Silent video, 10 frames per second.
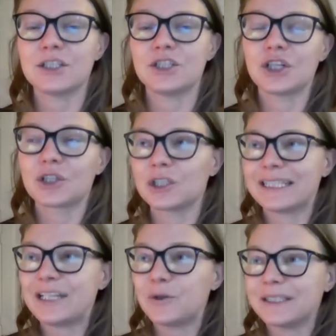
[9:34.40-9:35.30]
general
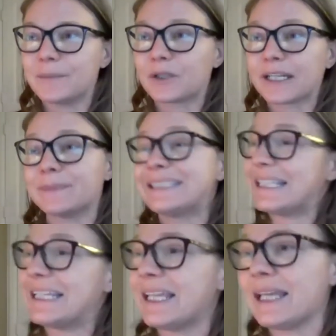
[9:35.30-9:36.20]
equilibrium
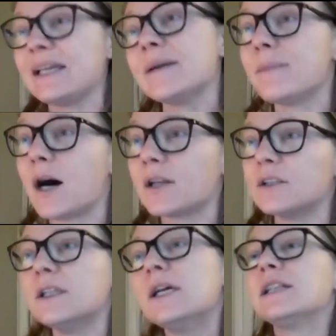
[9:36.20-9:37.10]
seeking
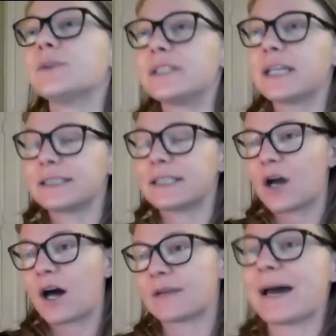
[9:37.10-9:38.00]
model. So it doesn't
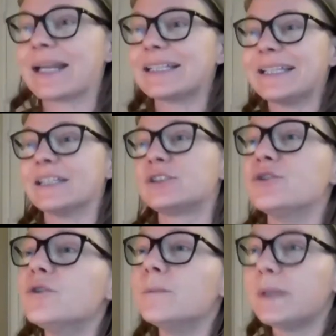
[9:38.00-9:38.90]
automatically
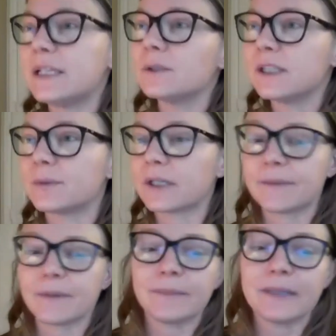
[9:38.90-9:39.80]
assume
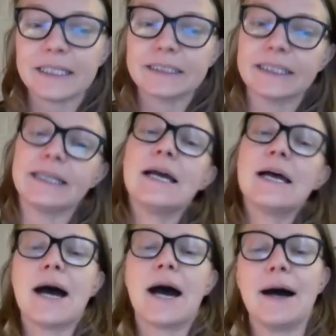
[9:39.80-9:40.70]
equilibrium immediately.
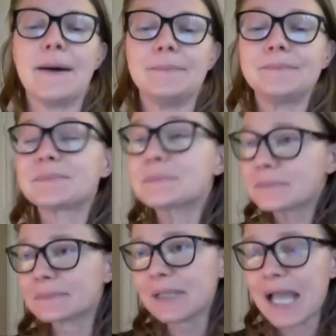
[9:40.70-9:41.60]
And
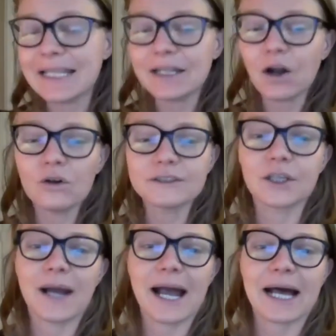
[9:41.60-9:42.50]
it
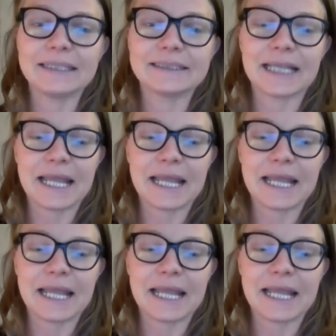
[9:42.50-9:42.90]
also has